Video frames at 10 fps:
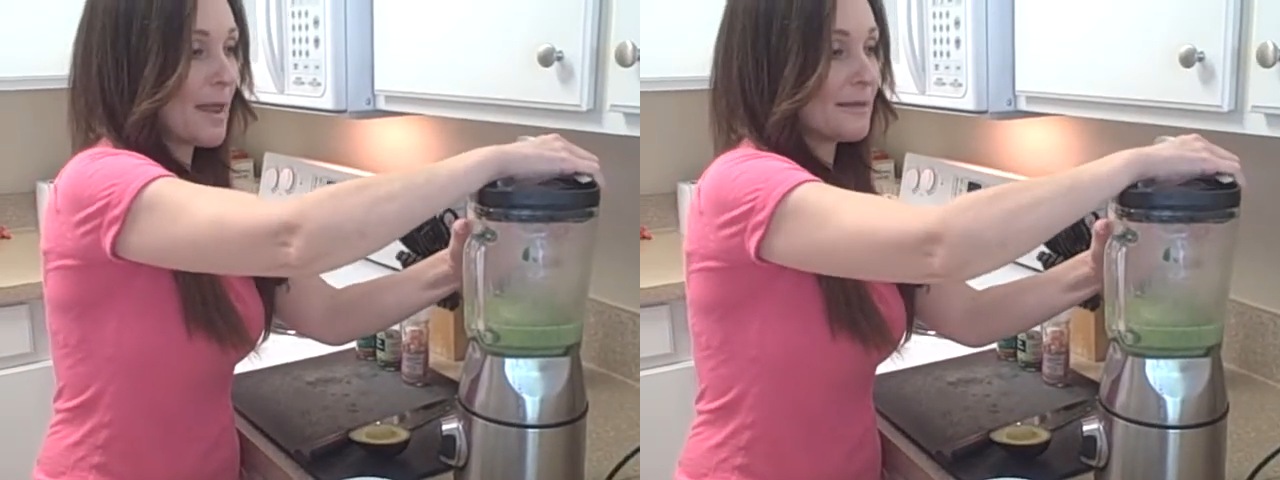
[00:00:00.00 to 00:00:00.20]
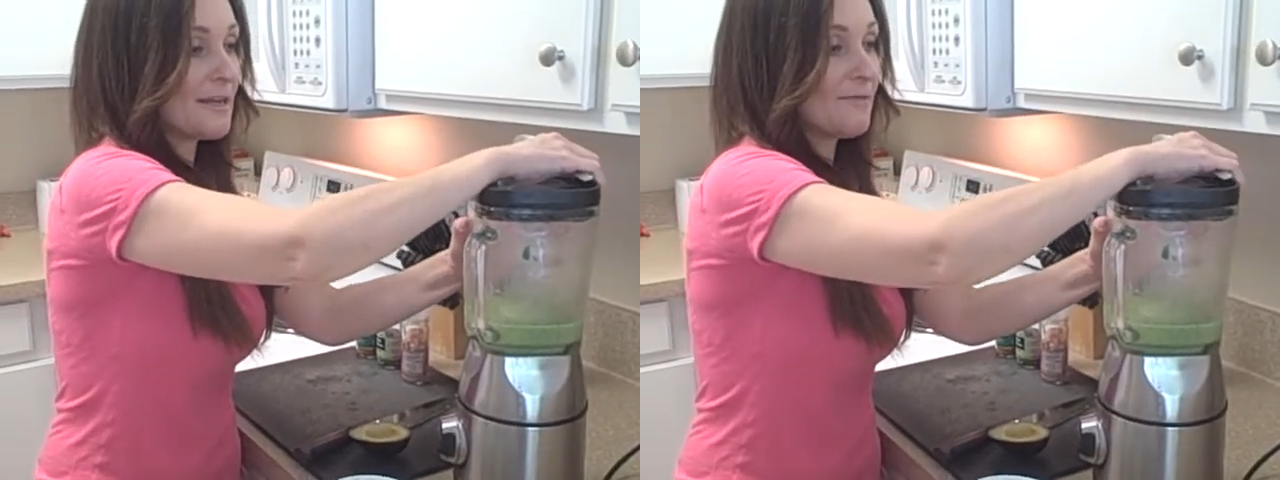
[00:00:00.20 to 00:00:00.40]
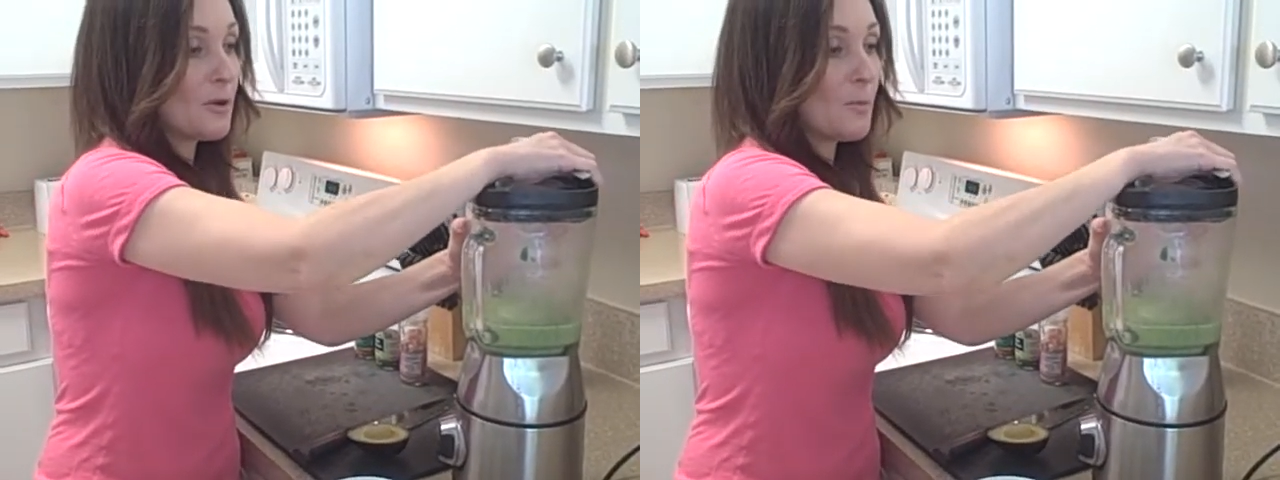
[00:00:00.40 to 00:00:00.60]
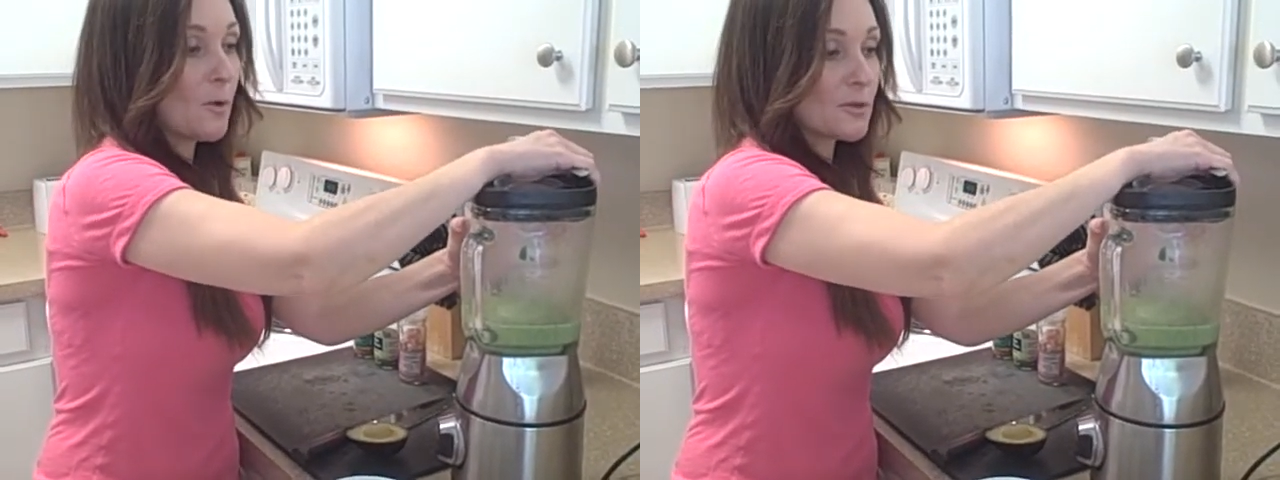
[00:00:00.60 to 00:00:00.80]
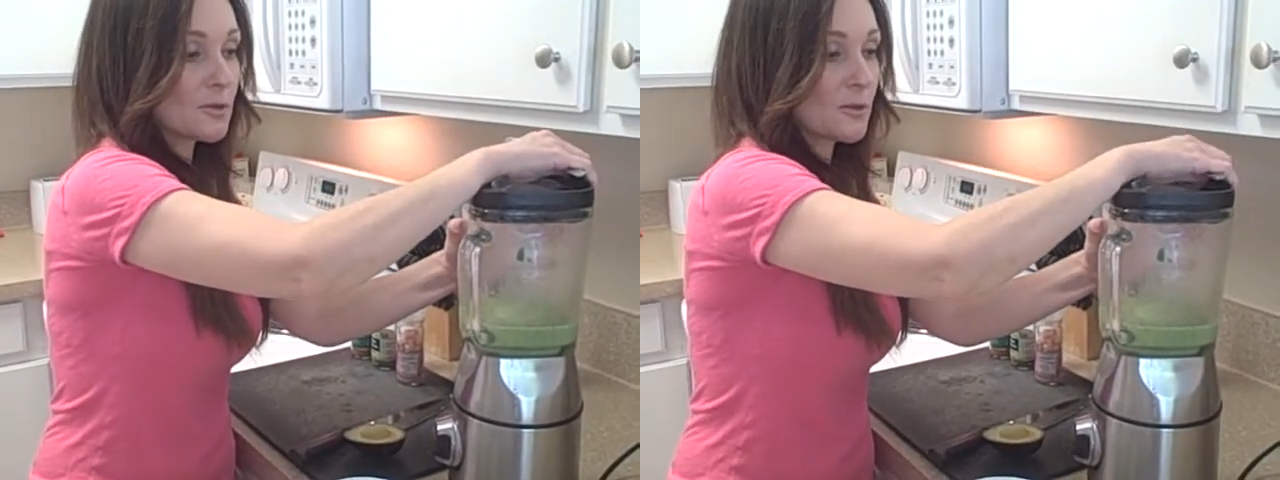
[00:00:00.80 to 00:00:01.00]
and give you
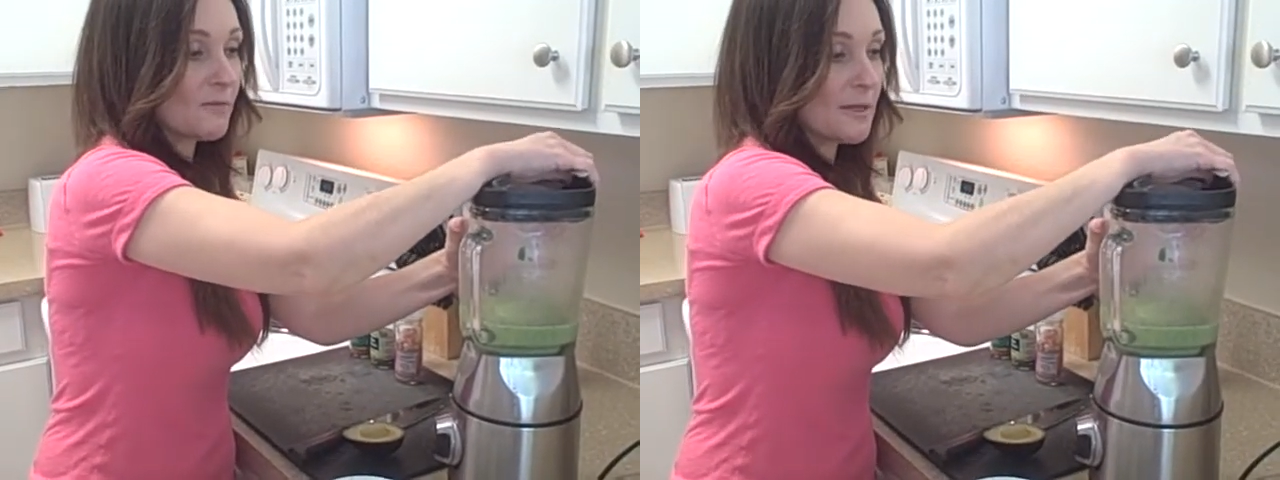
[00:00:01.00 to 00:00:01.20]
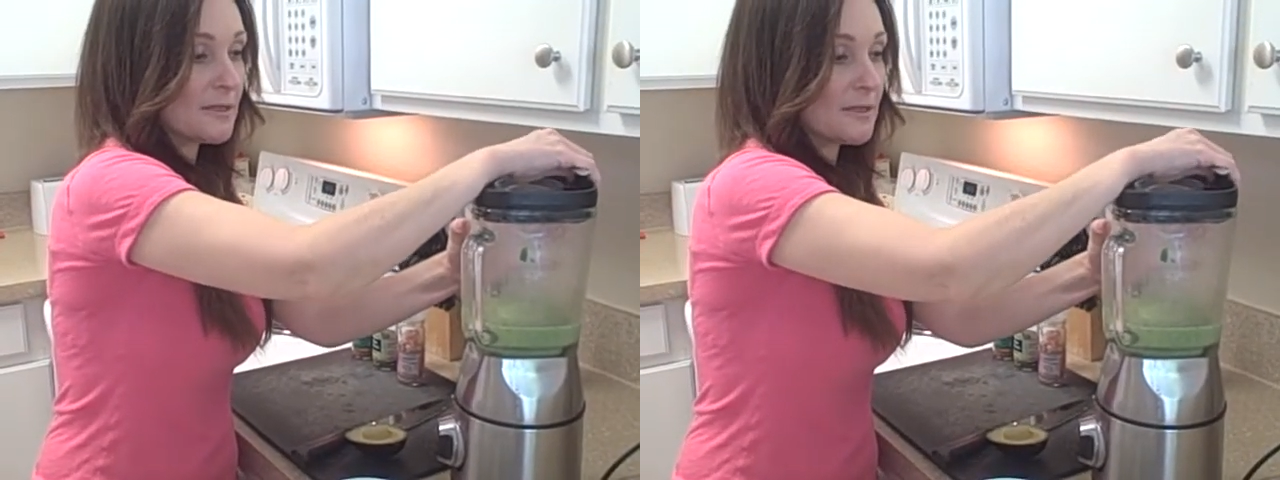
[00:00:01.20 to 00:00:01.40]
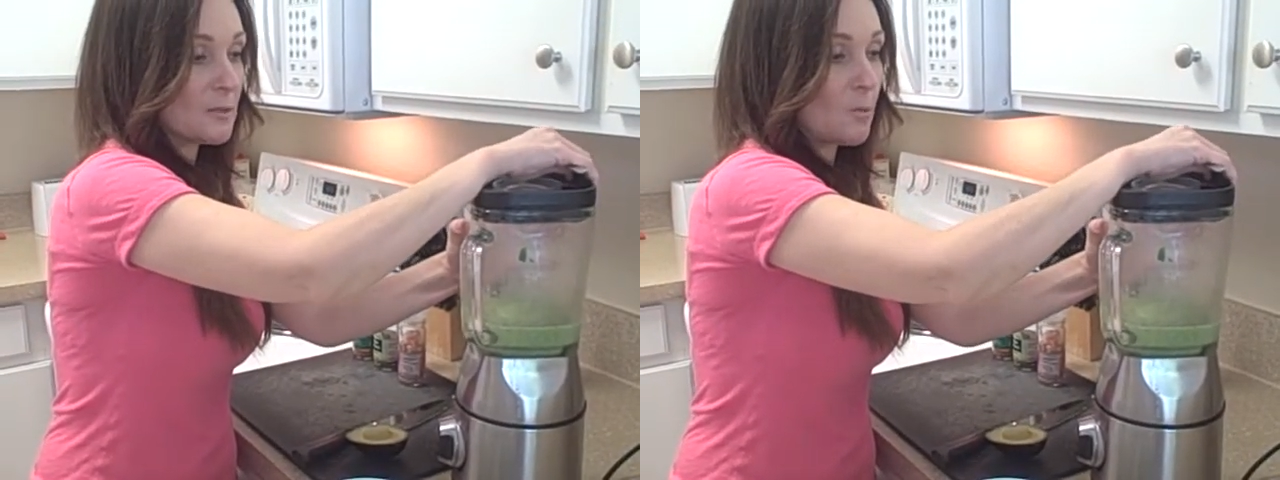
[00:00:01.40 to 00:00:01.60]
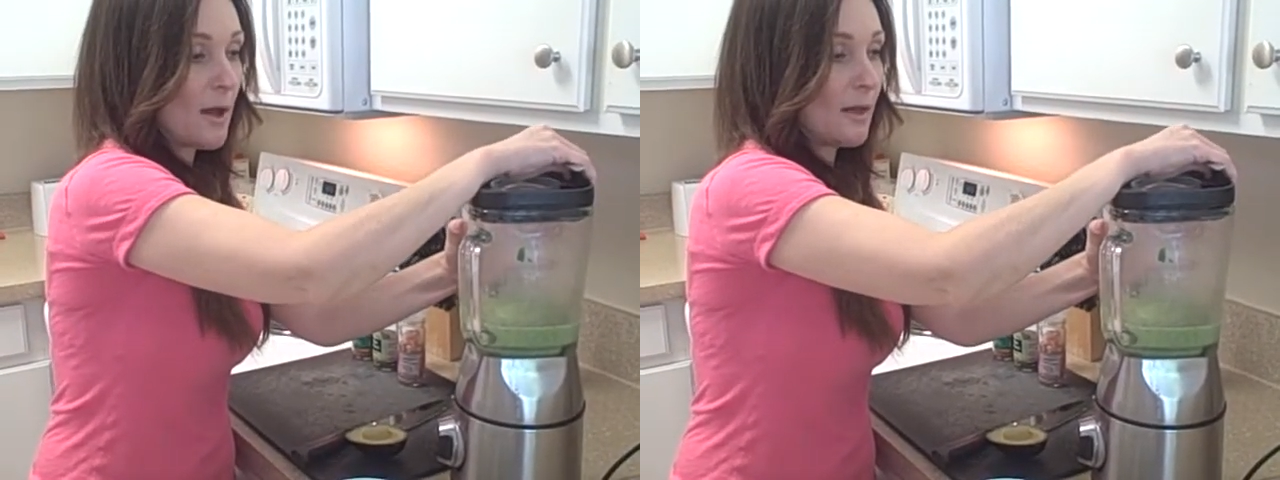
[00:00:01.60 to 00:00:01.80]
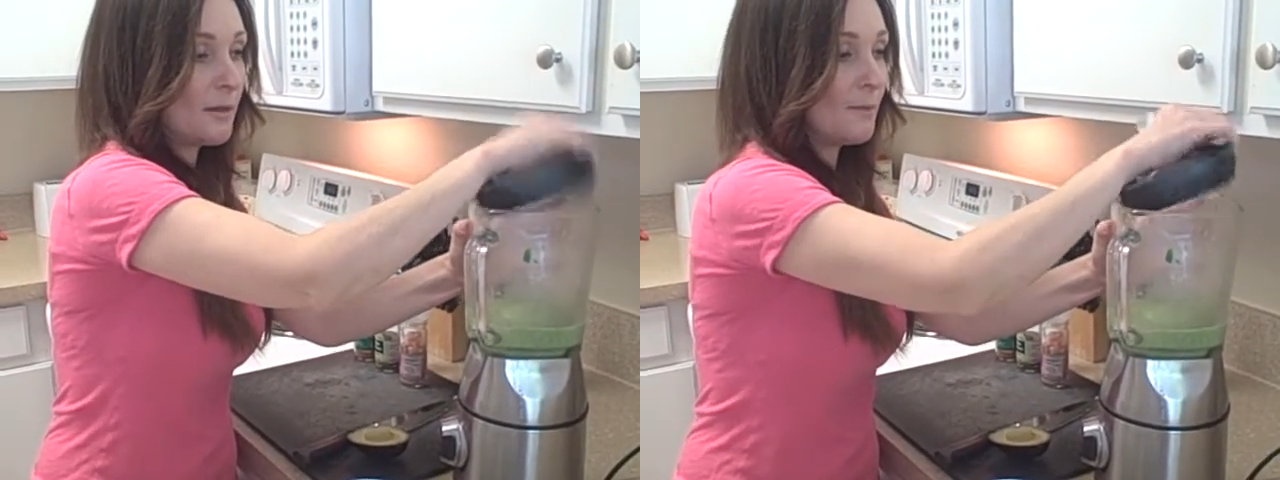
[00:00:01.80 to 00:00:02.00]
more servings as well.